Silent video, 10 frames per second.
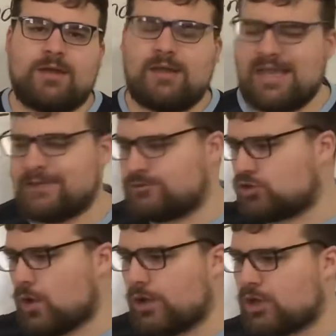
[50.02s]
and
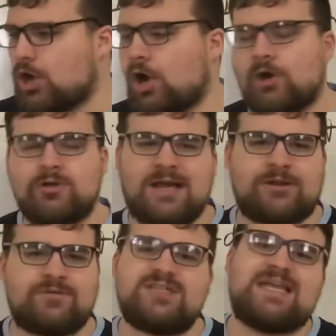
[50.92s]
draw a card out
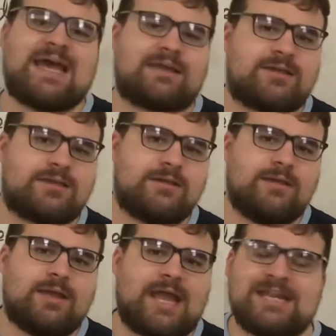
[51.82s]
of a deck
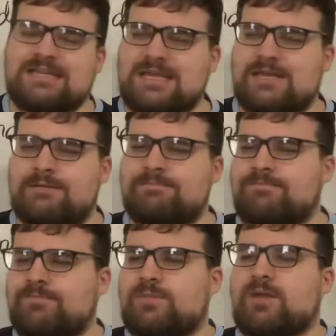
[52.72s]
and get
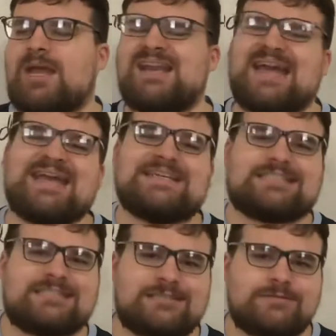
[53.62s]
an
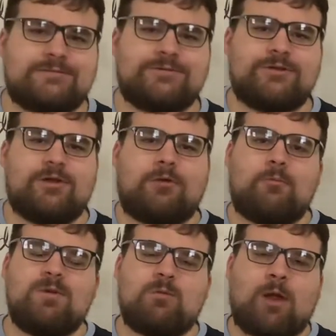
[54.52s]
ace.
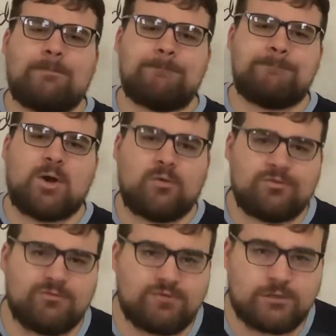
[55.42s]
We want both
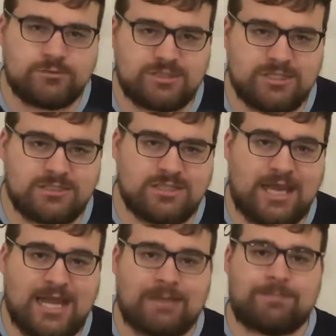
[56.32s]
of those things to
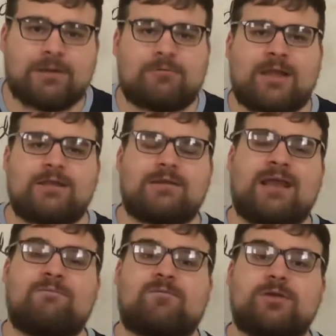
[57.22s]
happen, right?
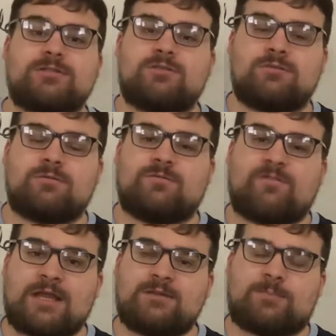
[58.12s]
And for us to
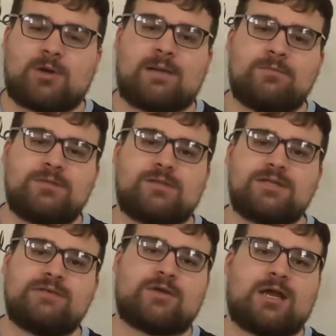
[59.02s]
find the
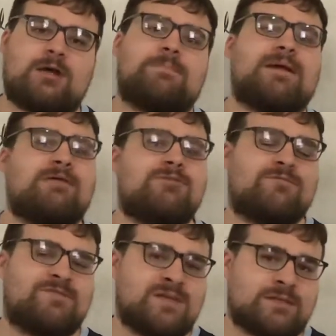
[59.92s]
probability of a compound
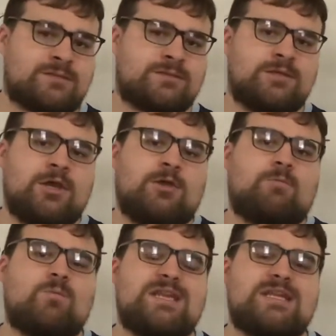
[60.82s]
event,
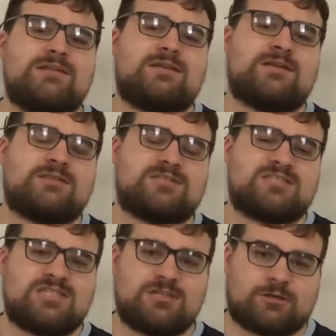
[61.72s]
we need to
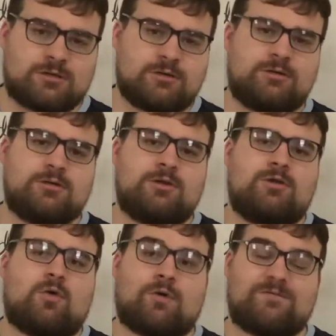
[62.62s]
consider or